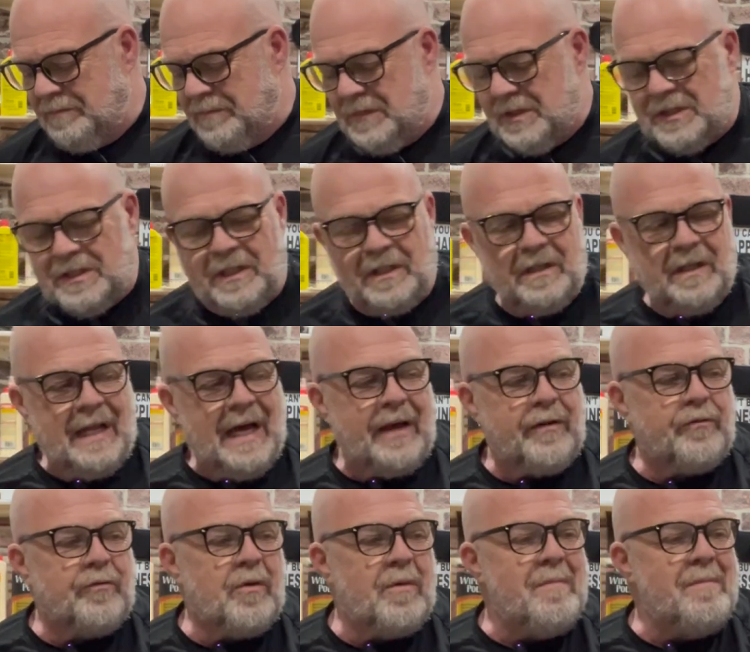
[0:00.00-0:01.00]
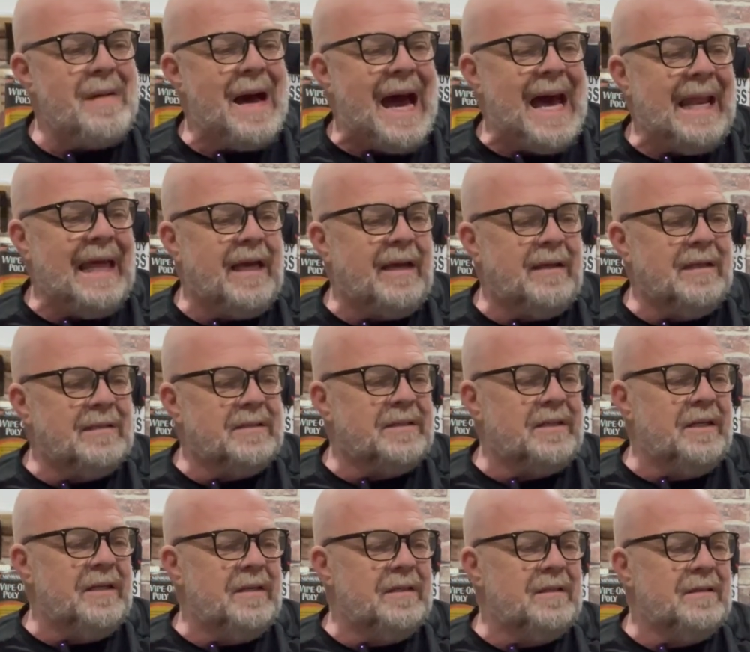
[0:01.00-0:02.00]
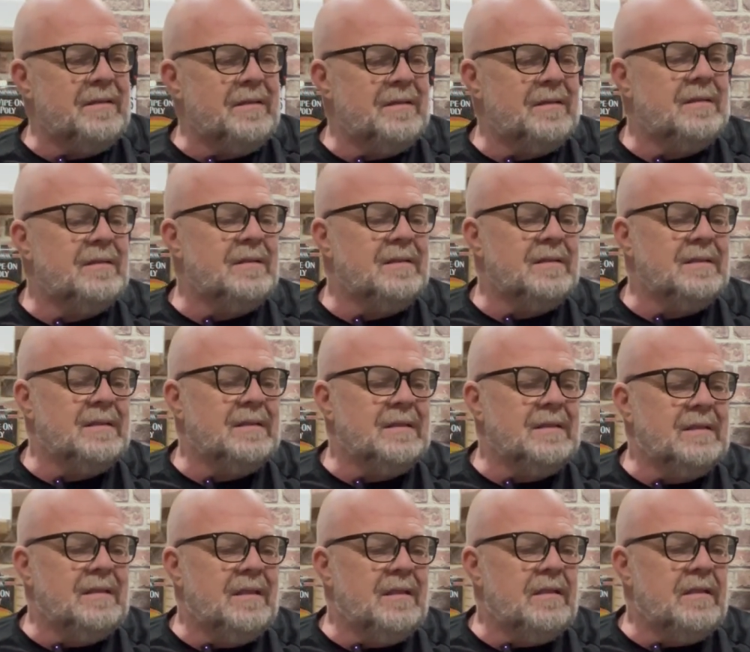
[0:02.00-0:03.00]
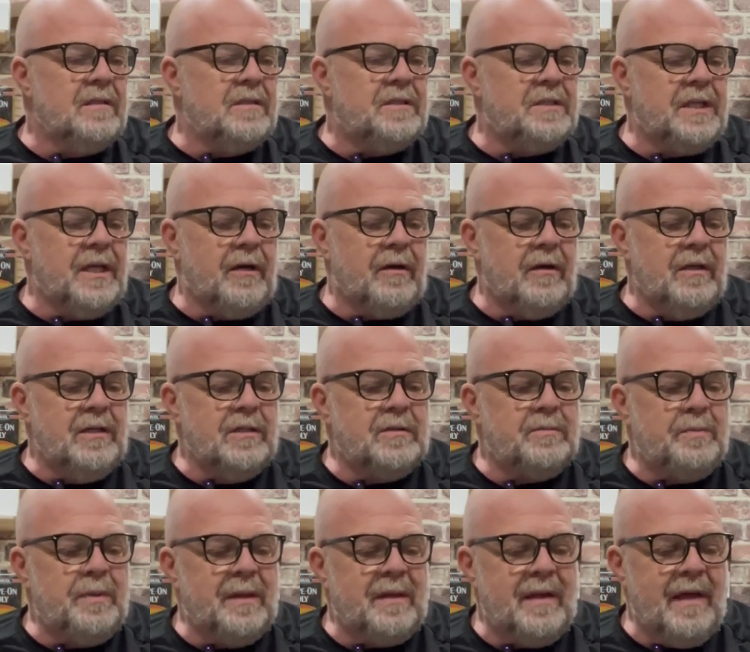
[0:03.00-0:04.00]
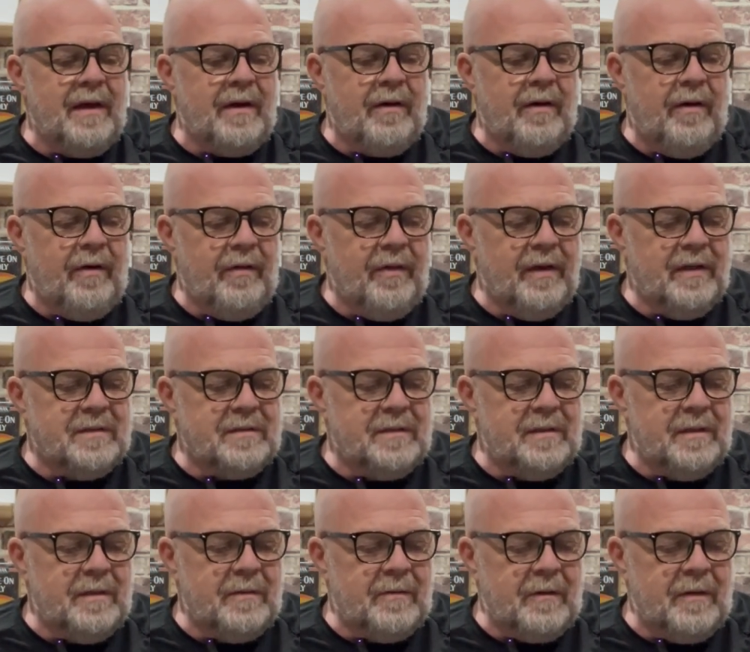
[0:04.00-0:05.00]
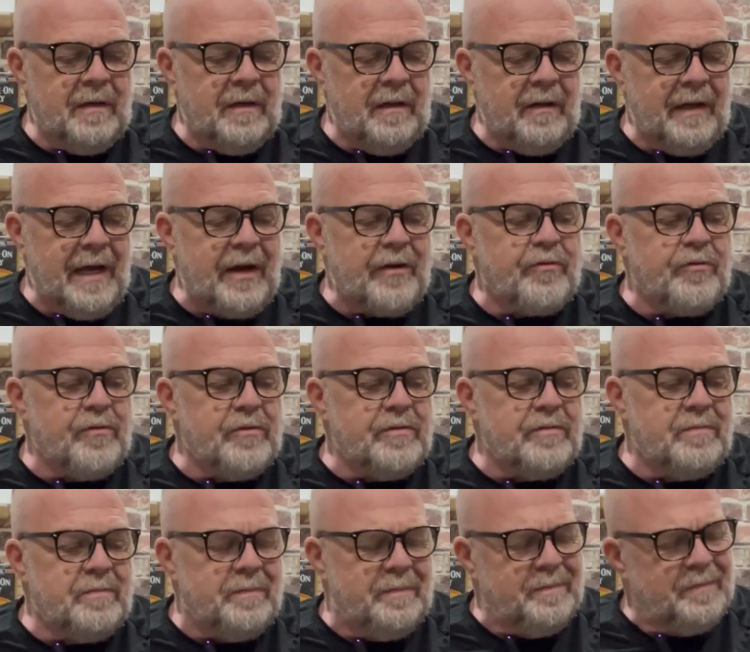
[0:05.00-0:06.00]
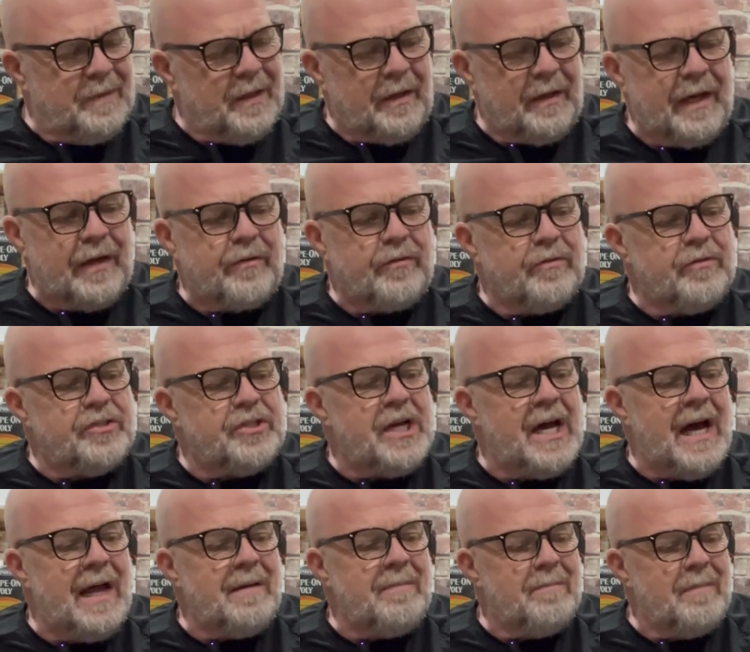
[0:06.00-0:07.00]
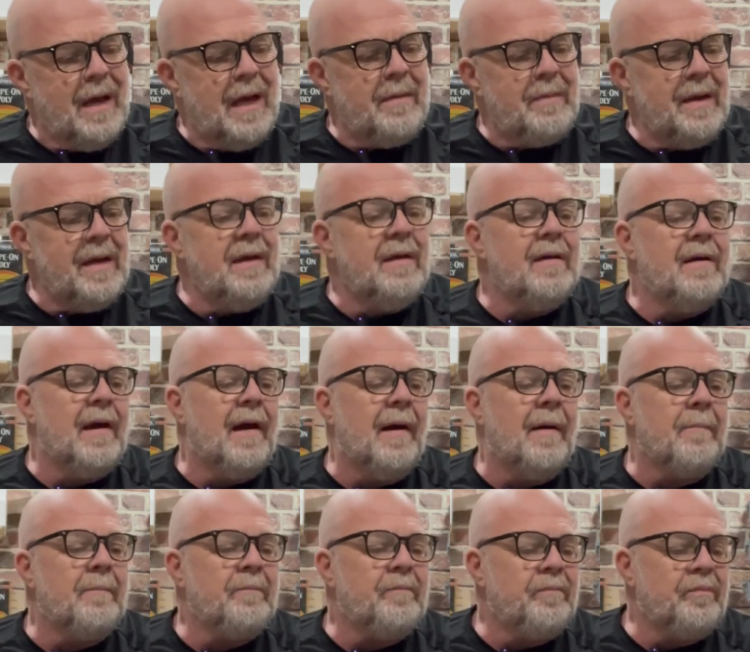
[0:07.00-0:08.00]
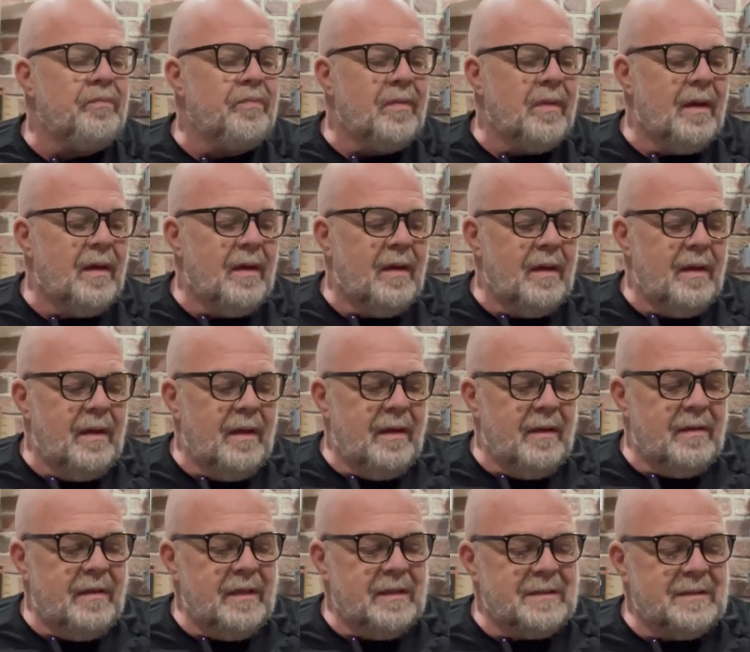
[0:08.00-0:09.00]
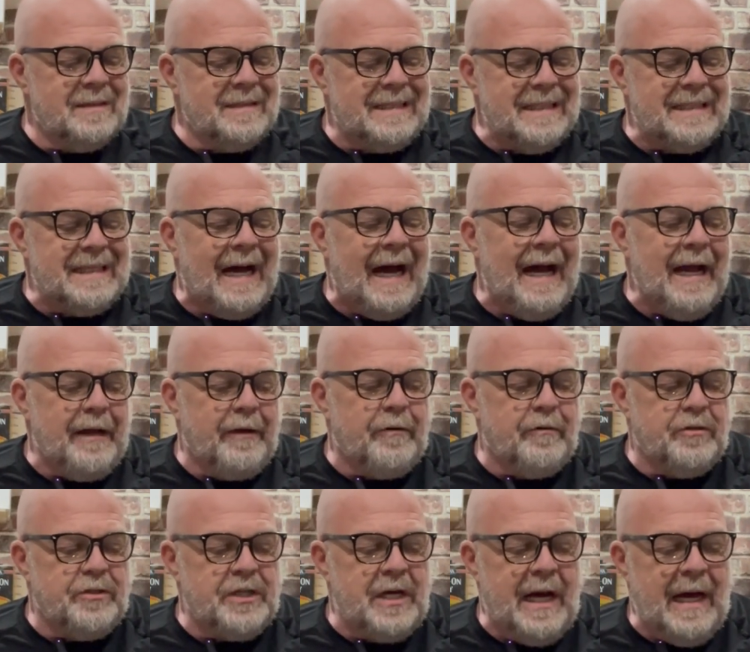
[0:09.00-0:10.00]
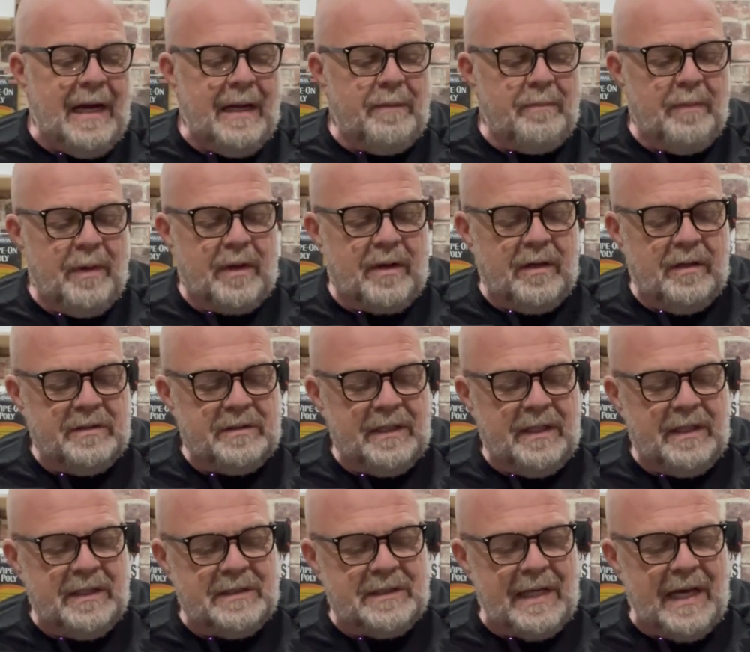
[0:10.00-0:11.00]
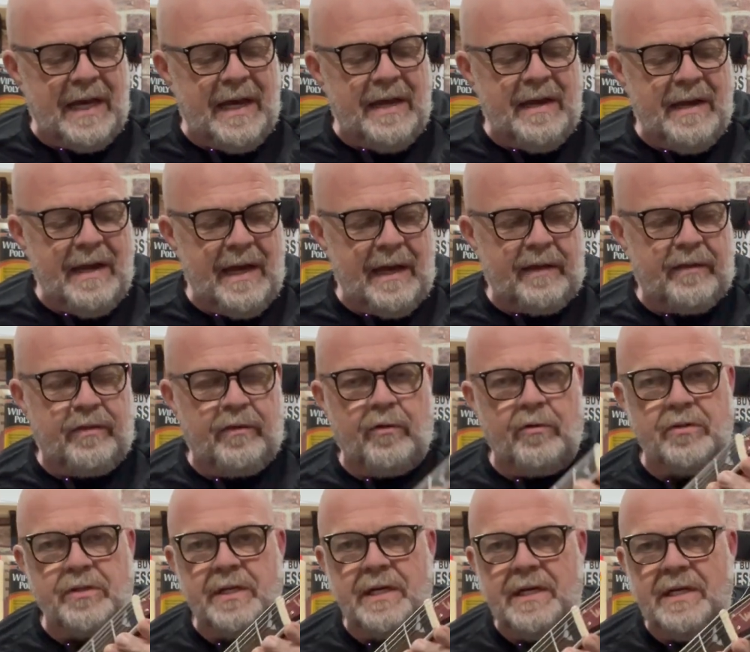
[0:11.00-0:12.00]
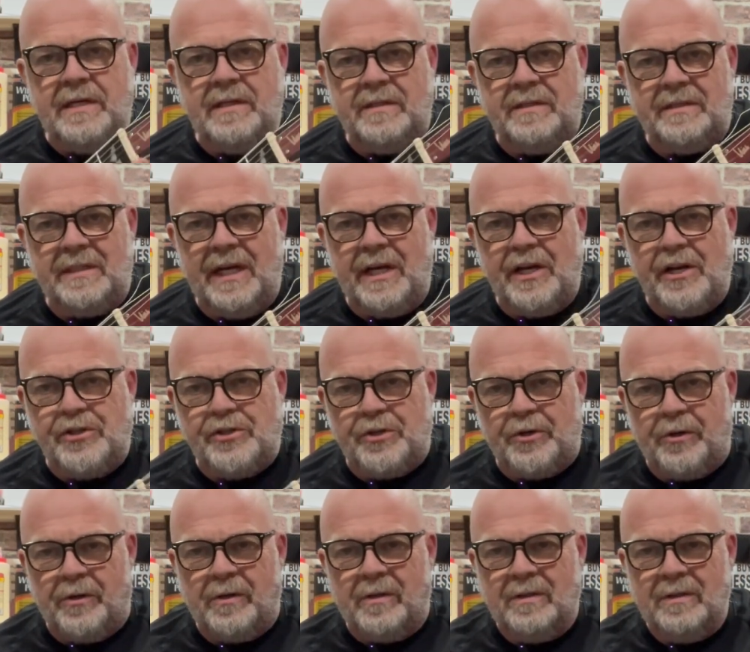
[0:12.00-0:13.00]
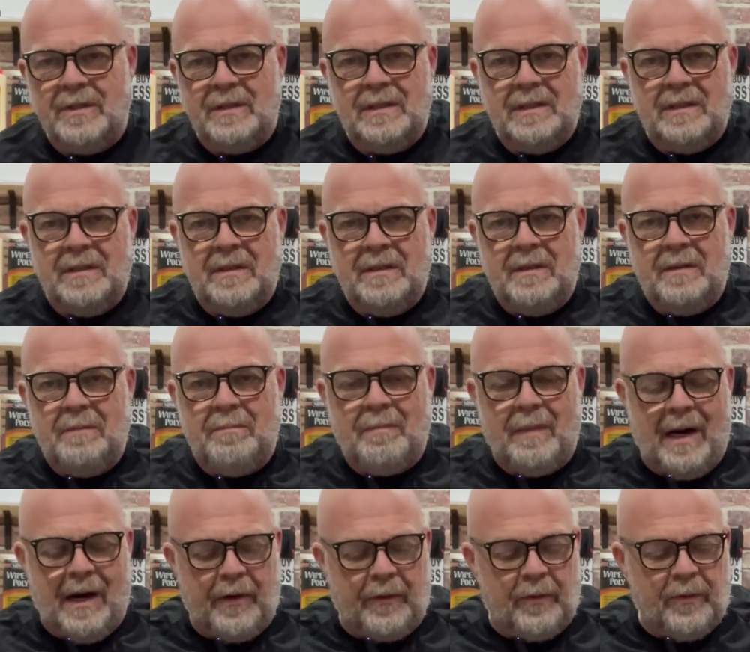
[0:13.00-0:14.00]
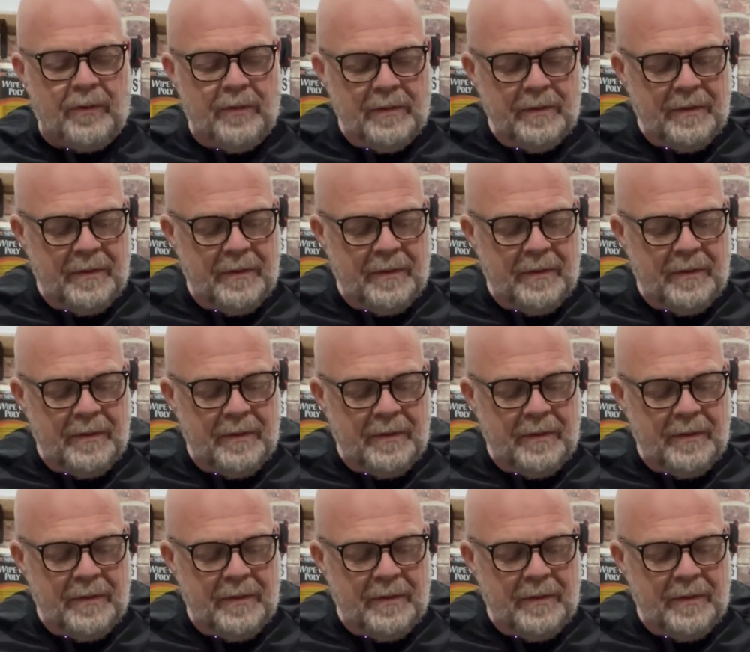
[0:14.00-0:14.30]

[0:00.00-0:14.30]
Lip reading: It's Electromatic is the series, but they call this or an Electrojet maybe. Yeah. This is a Tiger Jet because it is a Nick 13 signature model.